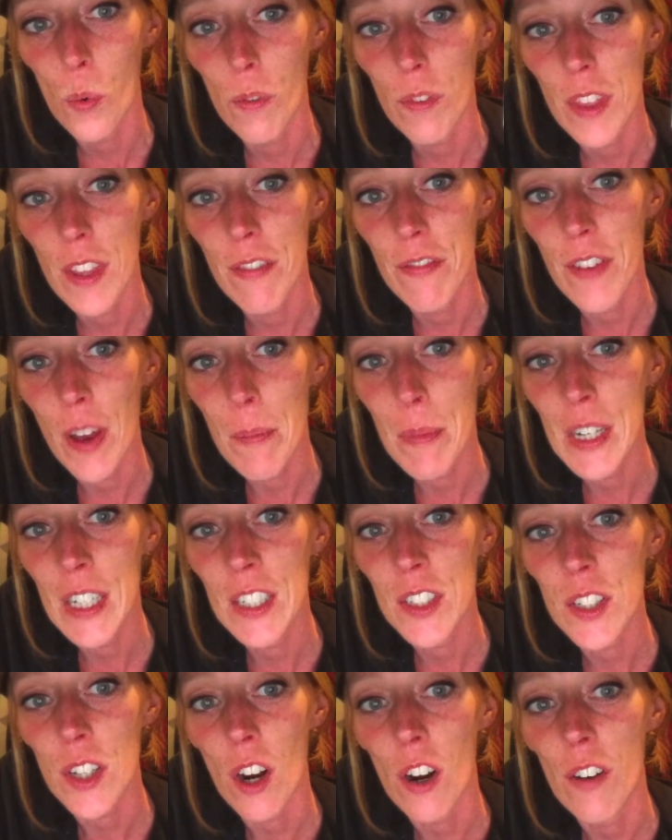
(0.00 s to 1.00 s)
the
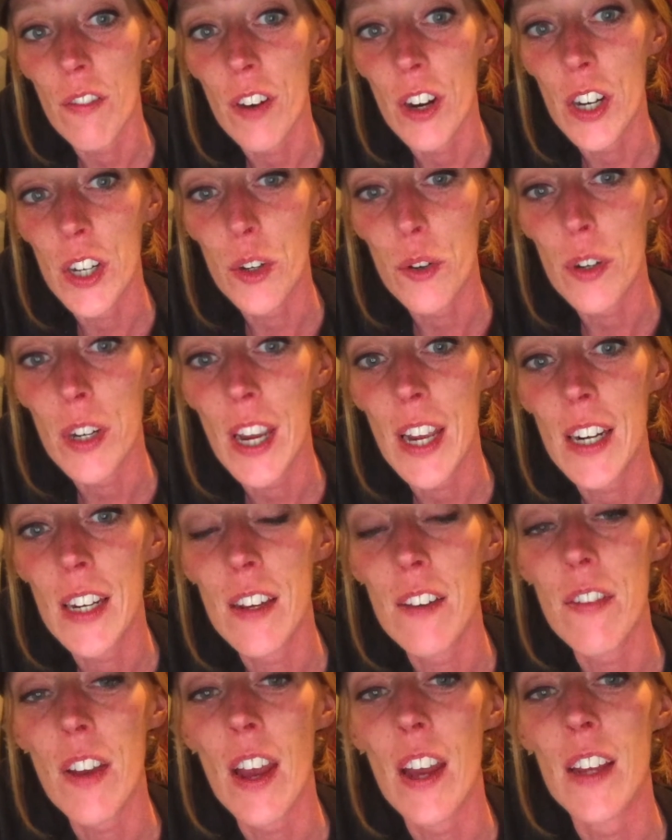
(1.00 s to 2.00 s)
feminines are very
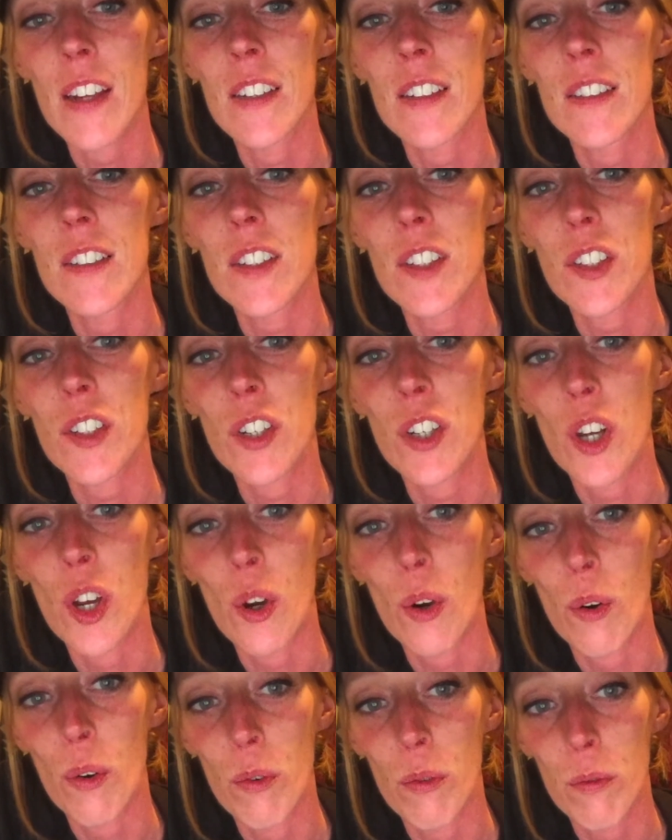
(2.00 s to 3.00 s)
creative and, you
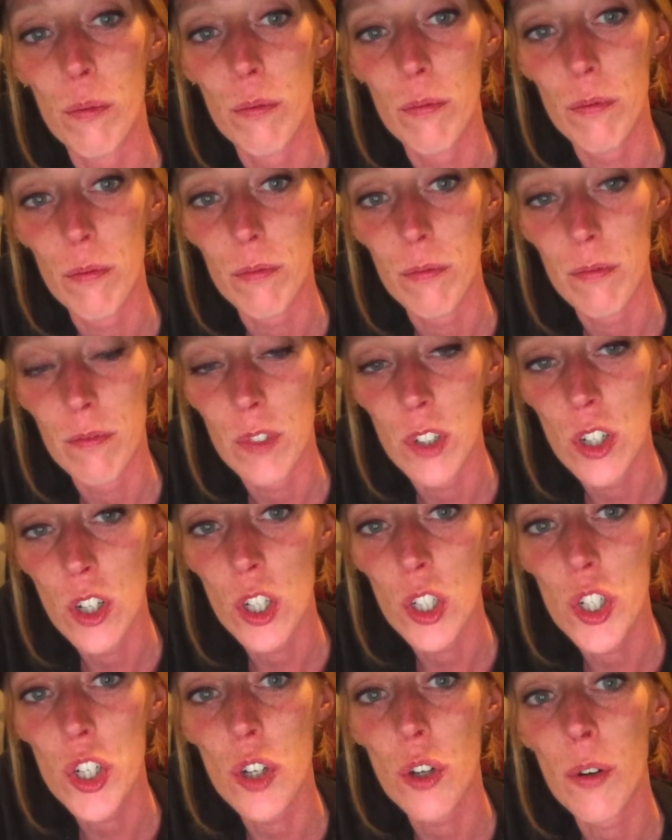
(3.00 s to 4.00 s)
know,
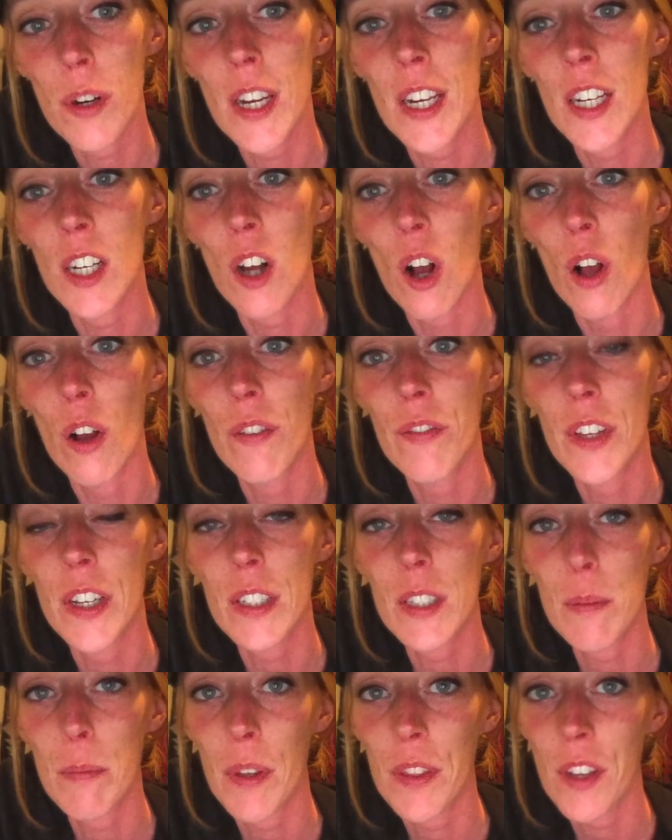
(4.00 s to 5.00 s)
nurturing and all of
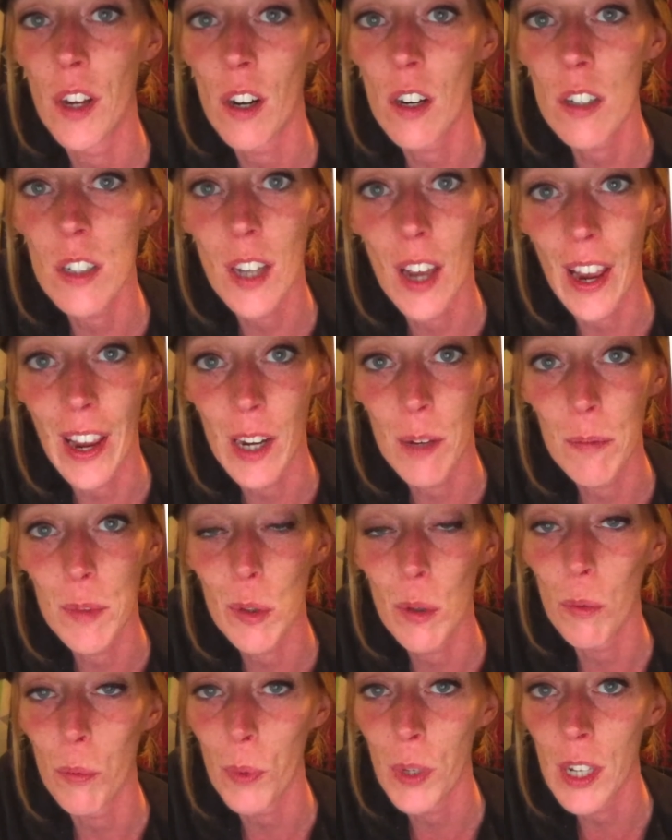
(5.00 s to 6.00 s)
this, but there are
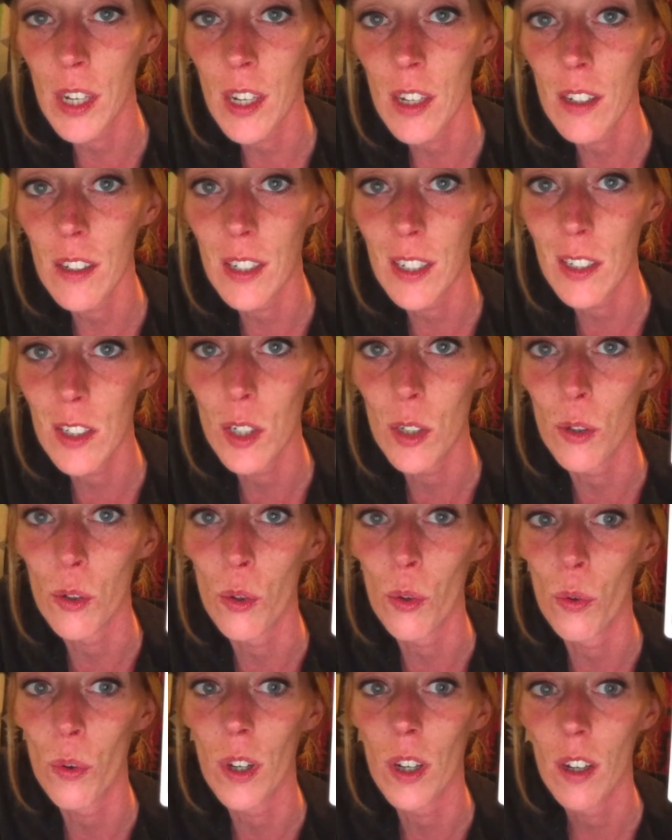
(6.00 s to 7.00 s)
times when we need
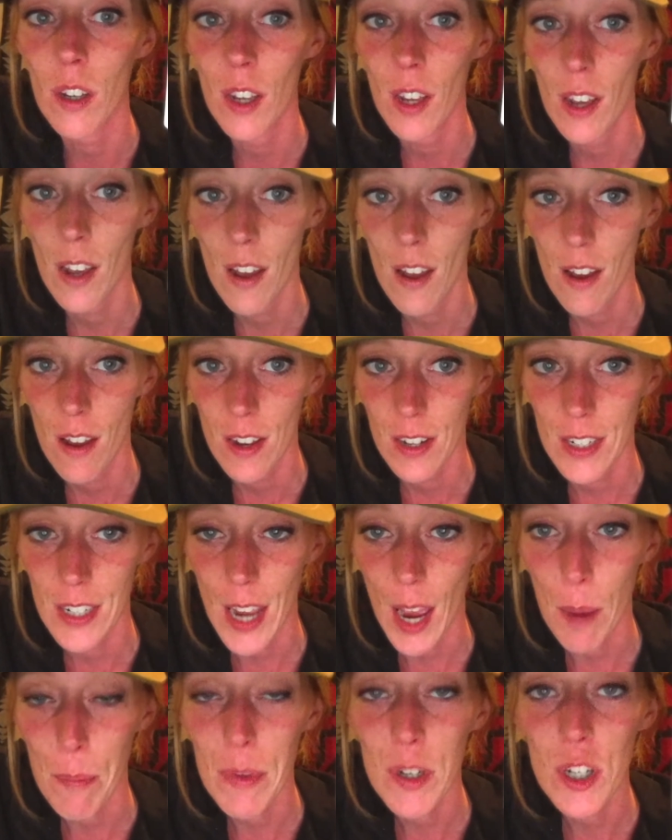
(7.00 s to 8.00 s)
to
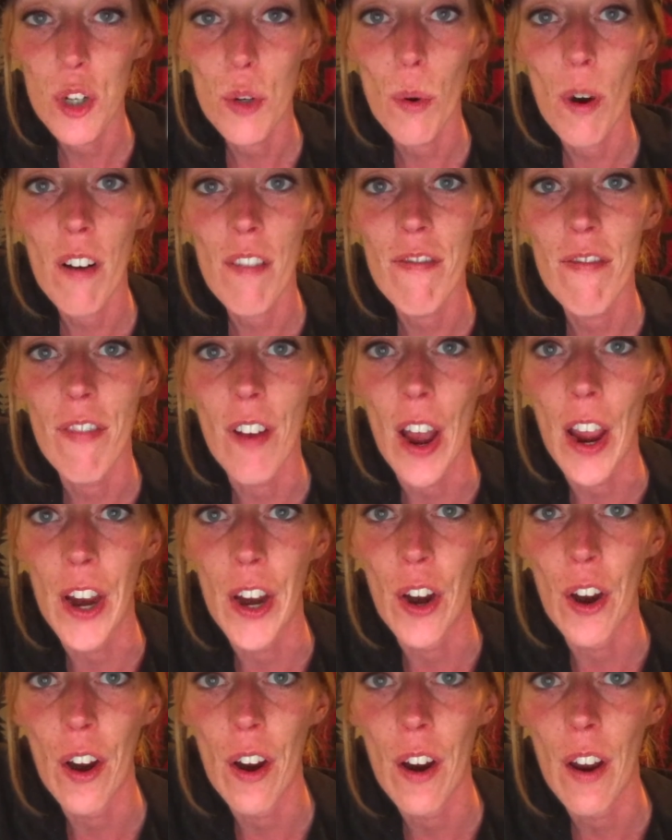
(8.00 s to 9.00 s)
tap into our
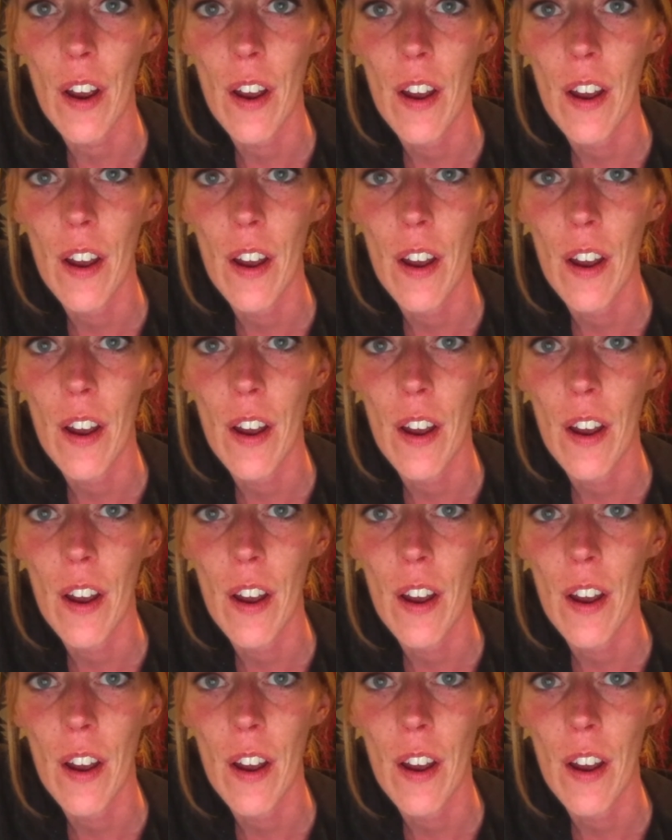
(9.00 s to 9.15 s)
fire